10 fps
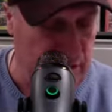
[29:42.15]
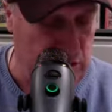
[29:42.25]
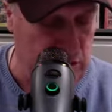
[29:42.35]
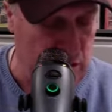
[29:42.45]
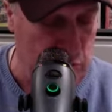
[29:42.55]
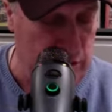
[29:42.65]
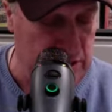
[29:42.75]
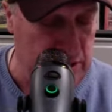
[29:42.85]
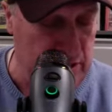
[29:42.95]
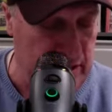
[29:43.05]
For some
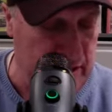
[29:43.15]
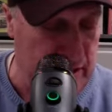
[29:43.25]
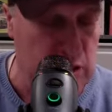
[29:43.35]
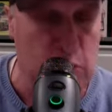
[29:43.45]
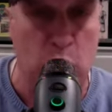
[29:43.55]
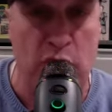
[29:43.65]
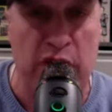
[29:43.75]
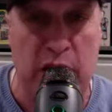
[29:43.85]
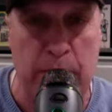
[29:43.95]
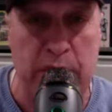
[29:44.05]
reason, he is
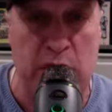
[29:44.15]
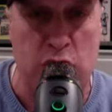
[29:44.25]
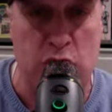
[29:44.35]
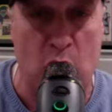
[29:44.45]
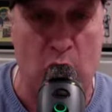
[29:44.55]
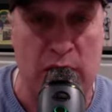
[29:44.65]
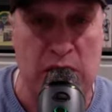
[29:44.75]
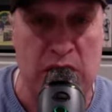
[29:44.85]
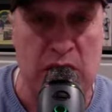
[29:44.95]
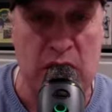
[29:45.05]
moving up in the
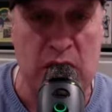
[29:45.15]
charts.